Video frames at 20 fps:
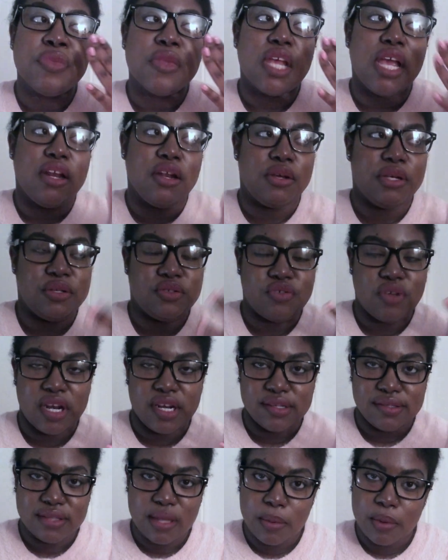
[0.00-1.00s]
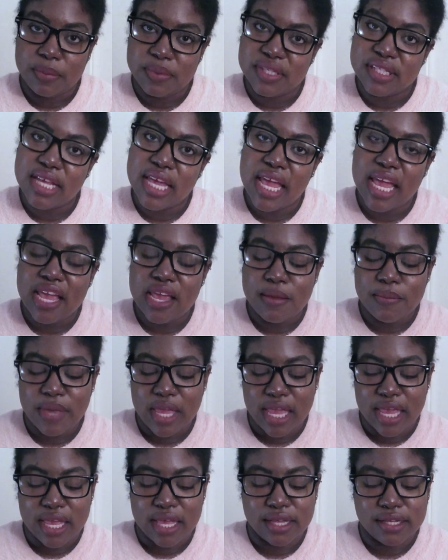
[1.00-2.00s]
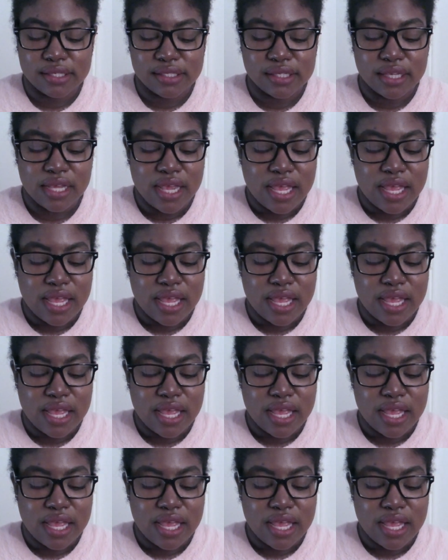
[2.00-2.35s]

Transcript: I know he's trying to step up his game and,